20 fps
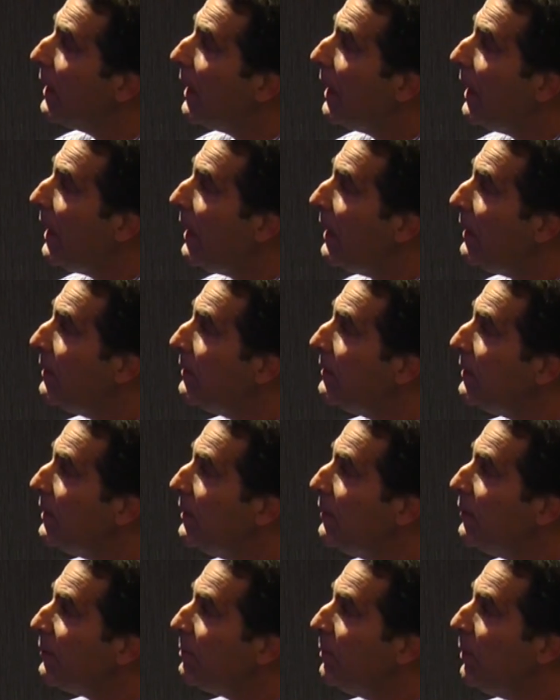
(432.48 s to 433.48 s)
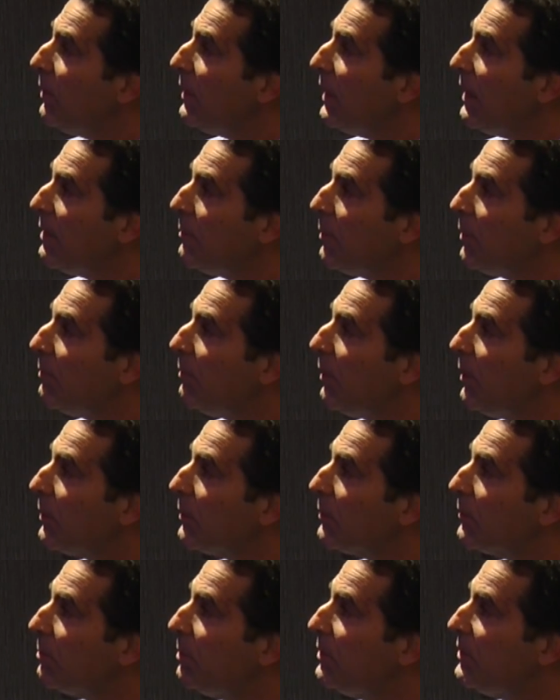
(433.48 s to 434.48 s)
and in small animal
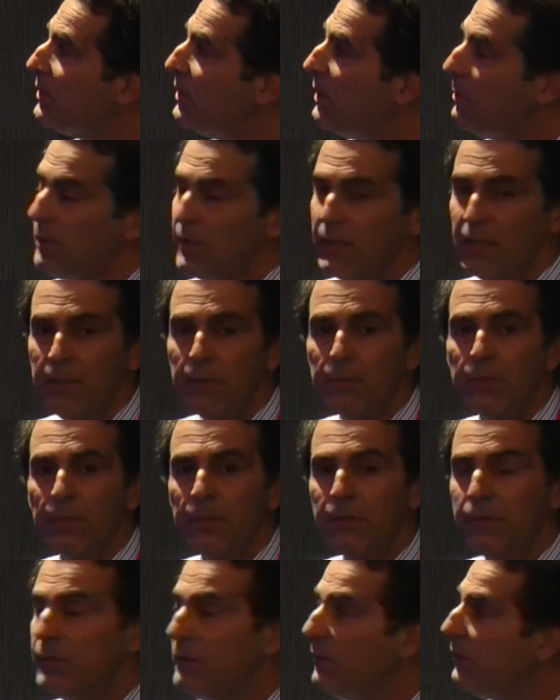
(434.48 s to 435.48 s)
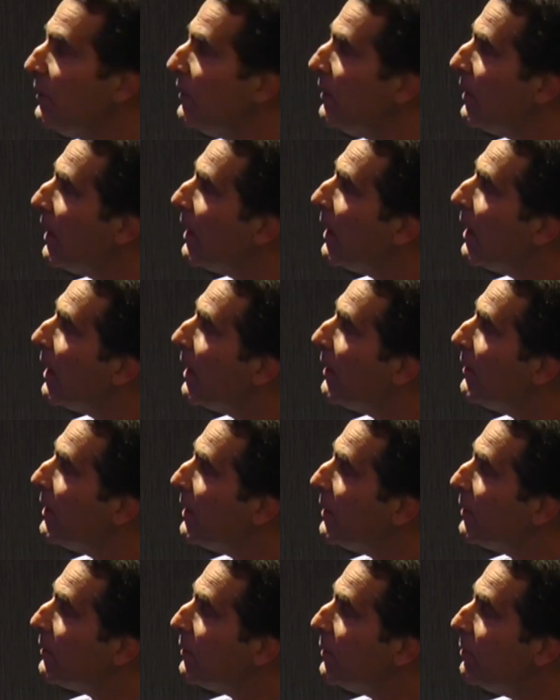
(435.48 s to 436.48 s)
models, typically rodents,
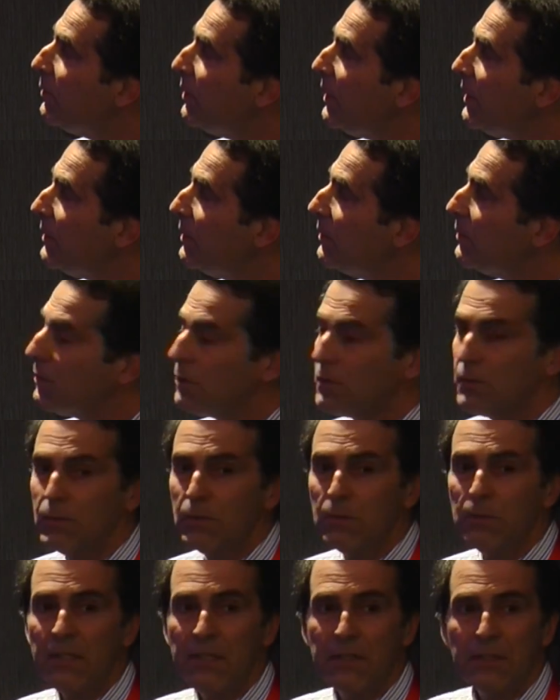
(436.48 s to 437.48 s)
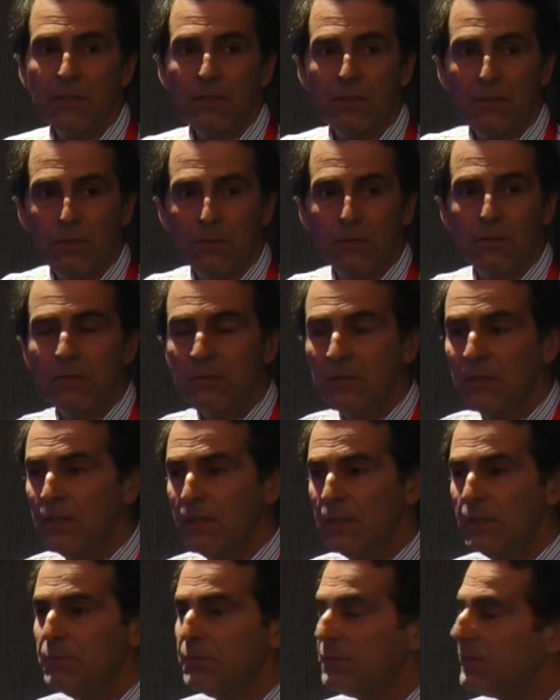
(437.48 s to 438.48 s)
that are subjected to an acute
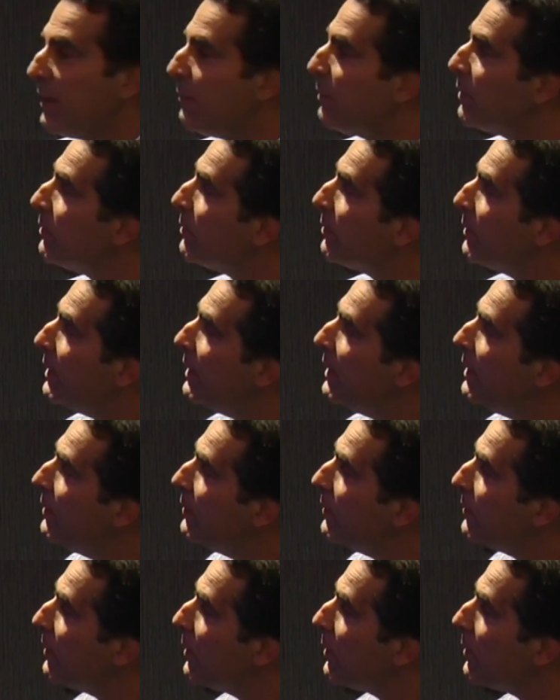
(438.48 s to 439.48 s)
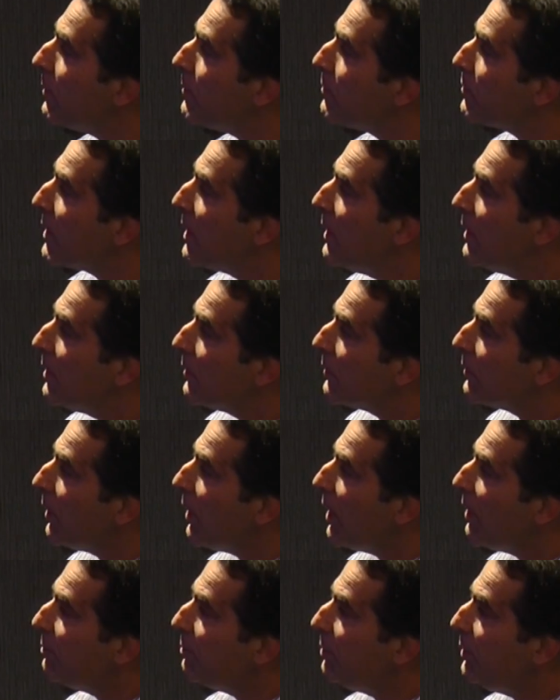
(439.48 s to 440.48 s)
inflammatory insult. So
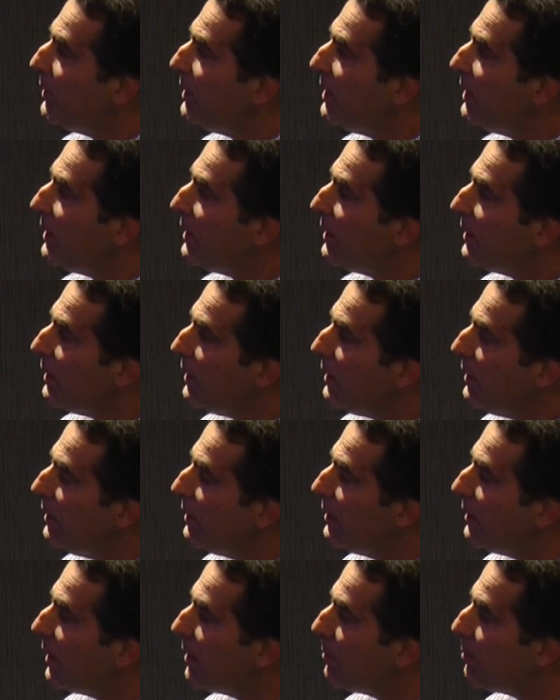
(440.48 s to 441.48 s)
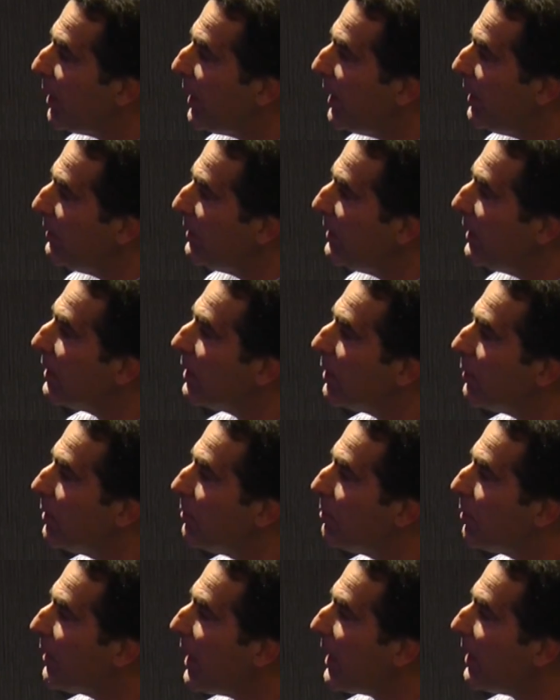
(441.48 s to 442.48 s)
I've put in pale yellow
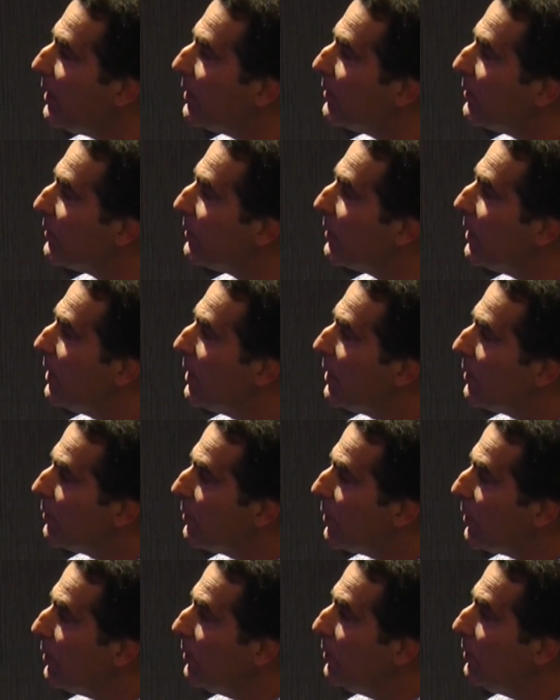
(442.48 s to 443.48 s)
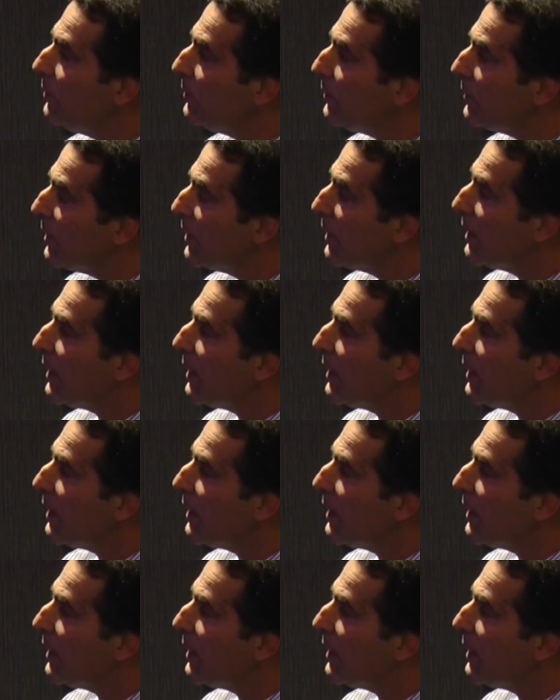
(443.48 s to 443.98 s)
in brackets those